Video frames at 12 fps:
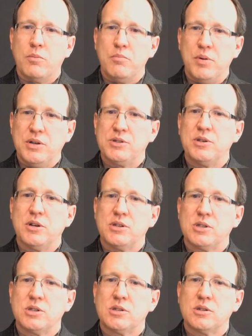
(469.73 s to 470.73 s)

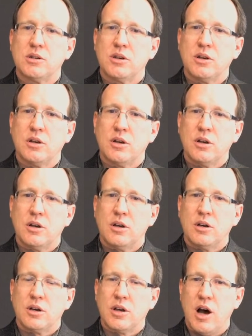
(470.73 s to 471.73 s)
business
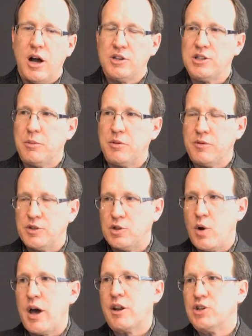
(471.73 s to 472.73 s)
concept of
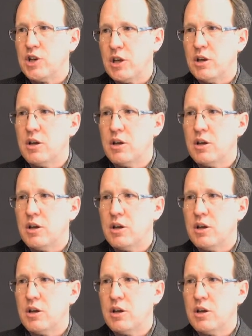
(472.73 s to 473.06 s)
strategy.